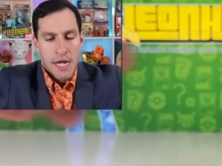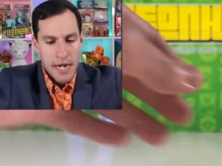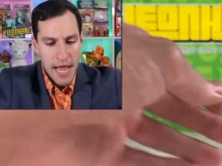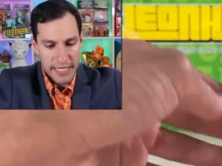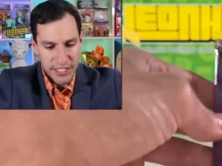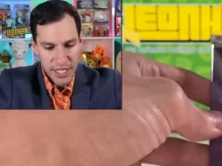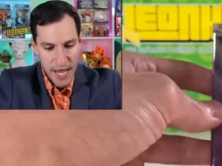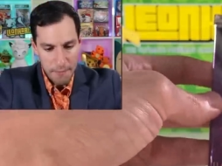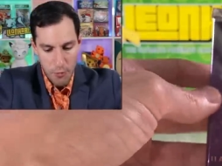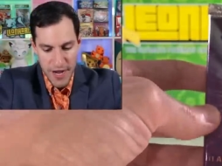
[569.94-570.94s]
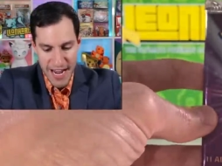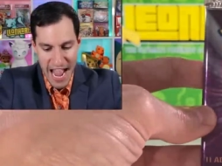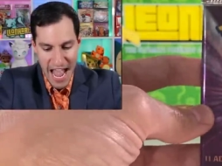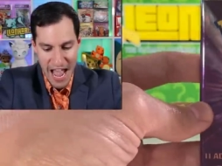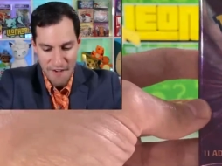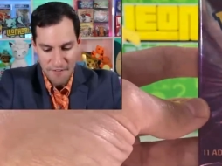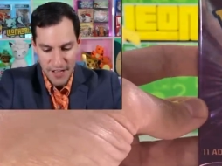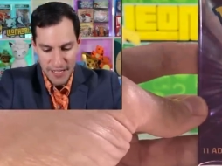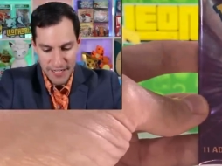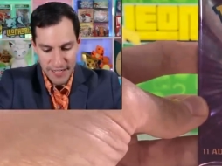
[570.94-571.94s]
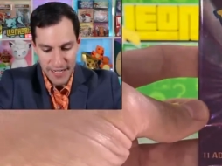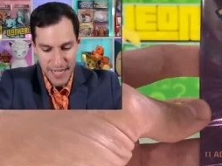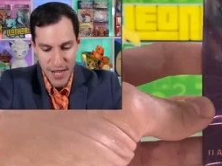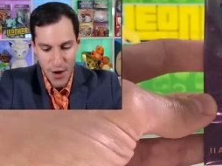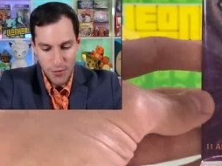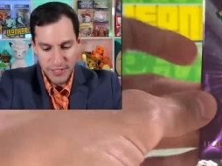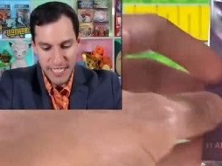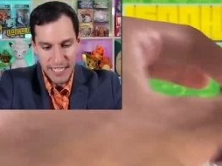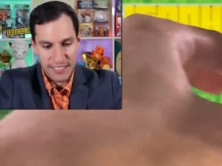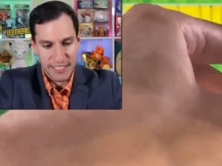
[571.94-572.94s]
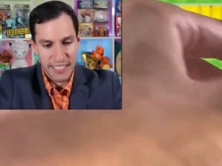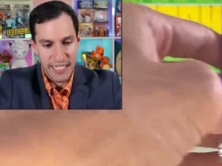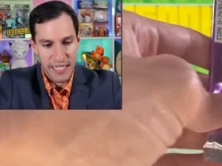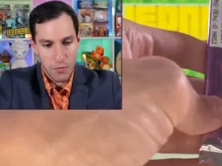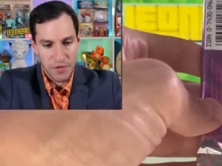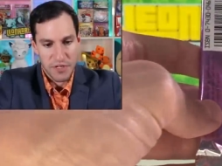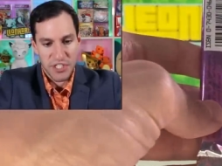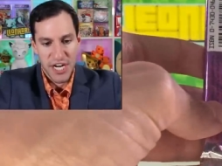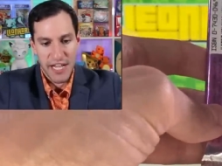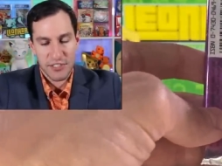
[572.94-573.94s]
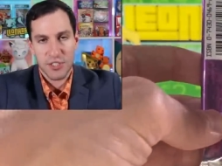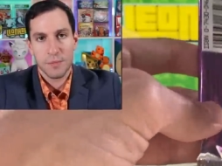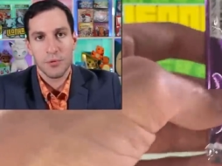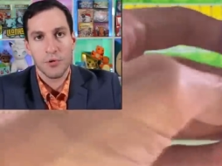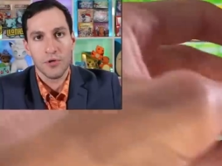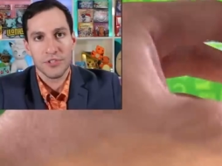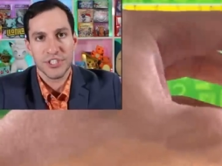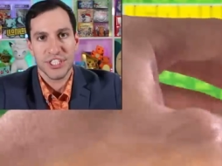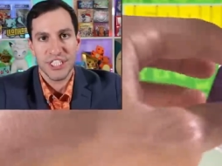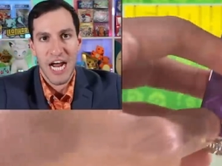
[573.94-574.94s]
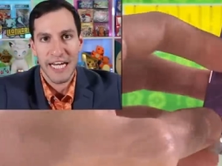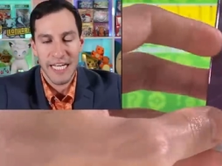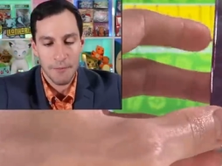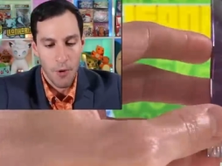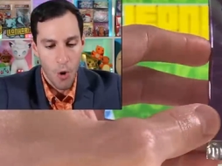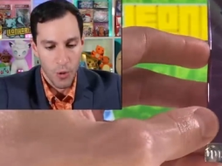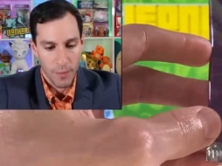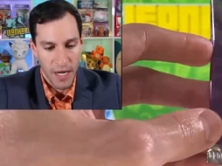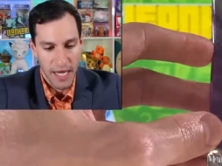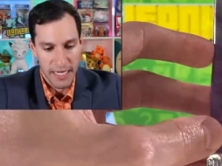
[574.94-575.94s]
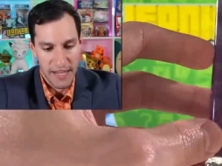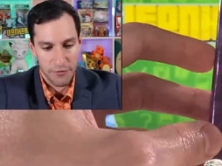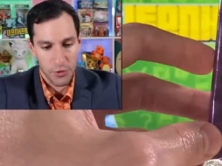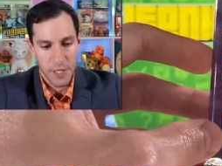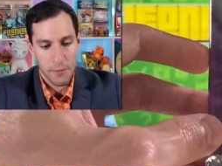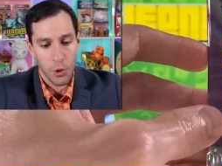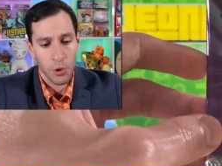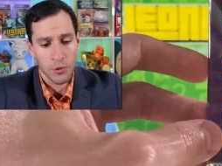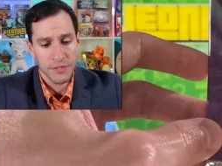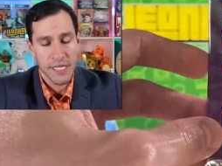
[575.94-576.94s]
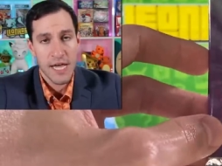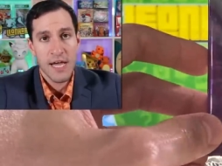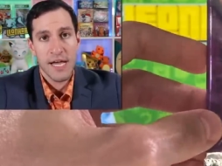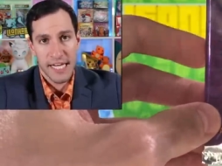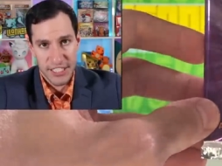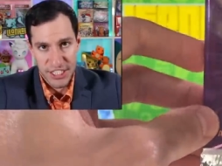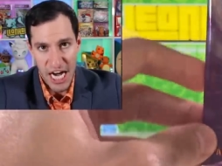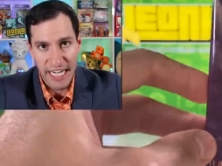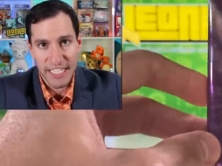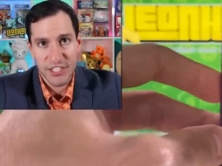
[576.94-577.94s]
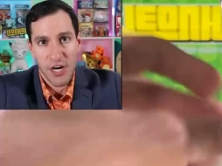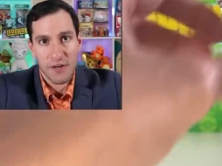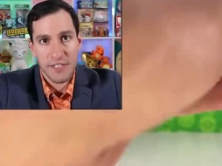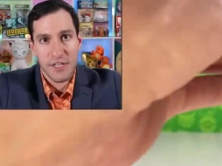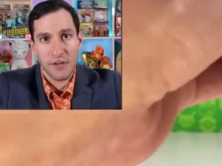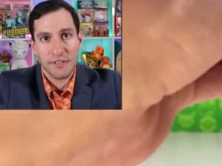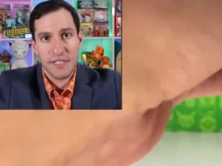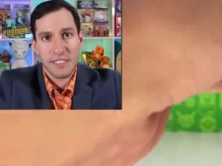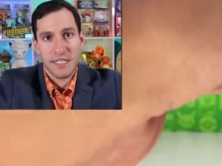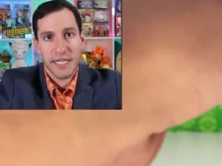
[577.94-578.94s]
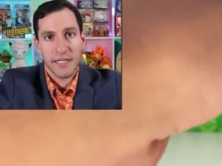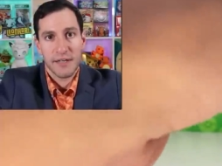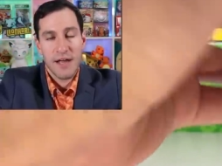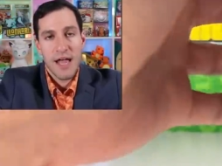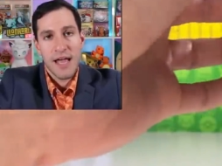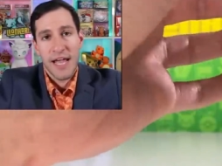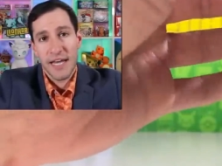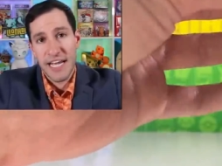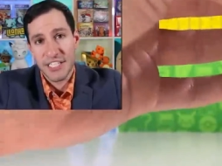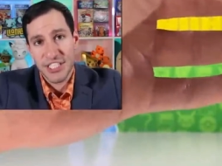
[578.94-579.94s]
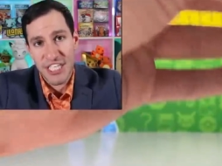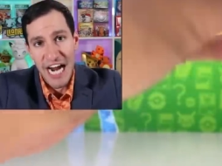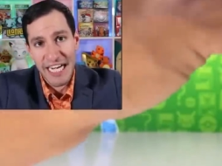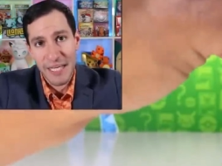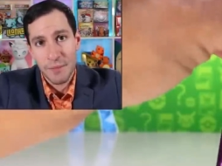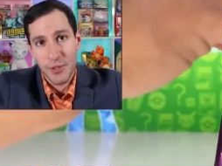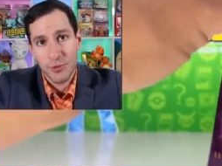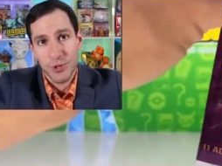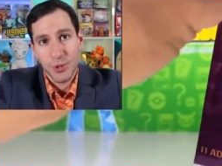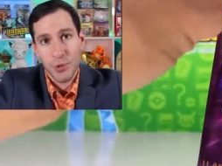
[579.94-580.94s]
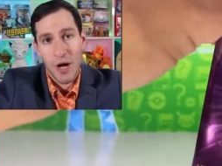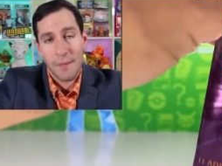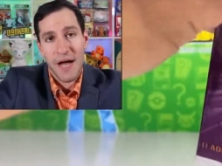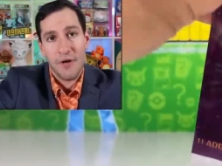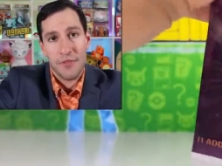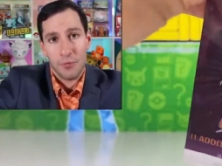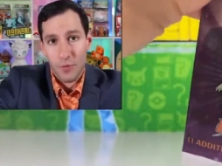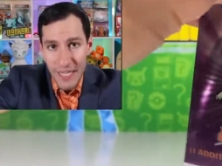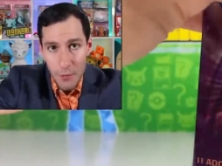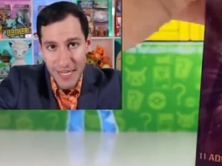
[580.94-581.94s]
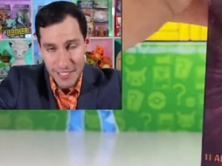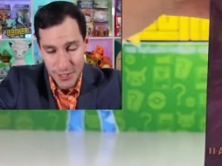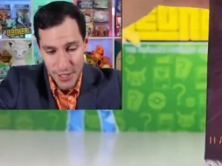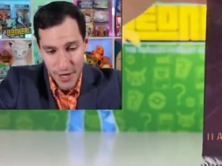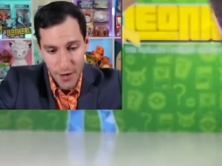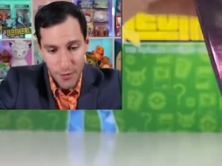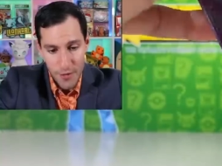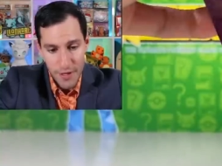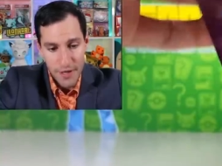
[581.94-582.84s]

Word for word: Next up, we have Neo Destiny with a chance to pull Shining Pokemon. I've already pulled a Shining Charizard this year and a Shining Mewtwo about three weeks ago.